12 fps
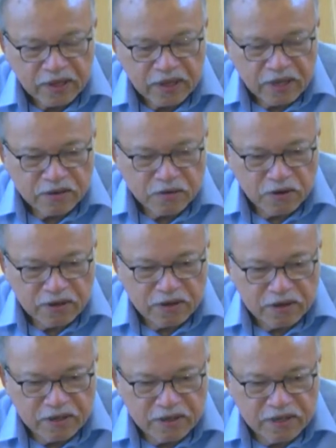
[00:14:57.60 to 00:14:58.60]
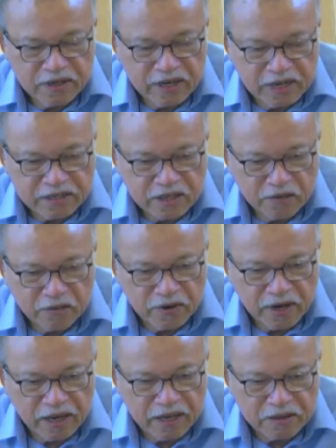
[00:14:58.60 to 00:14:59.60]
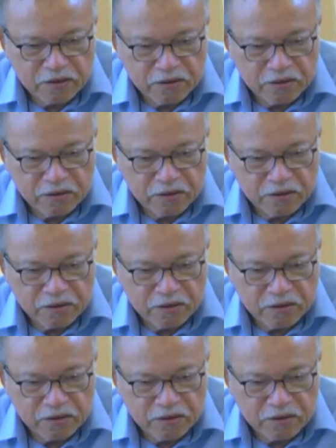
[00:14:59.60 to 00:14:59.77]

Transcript: so uh, next, I would like to